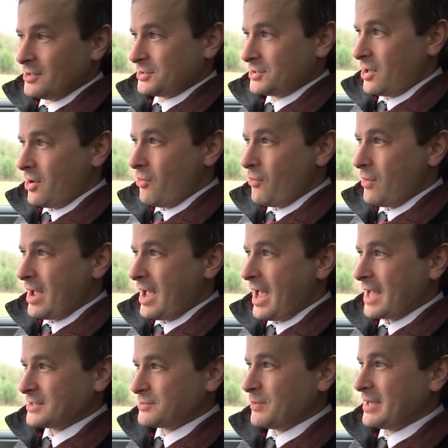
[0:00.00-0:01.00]
So
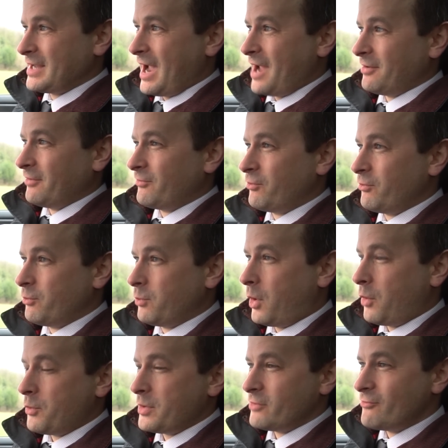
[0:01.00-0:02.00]
as we kind of
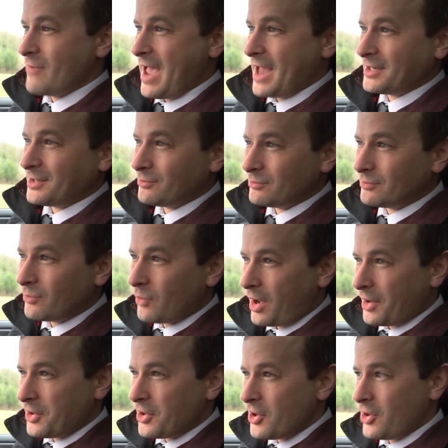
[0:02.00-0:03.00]
what we'd read and
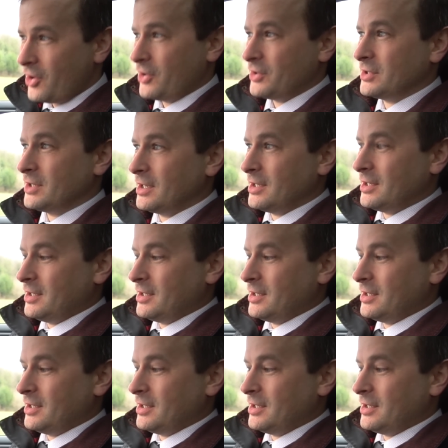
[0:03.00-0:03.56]
what I'd heard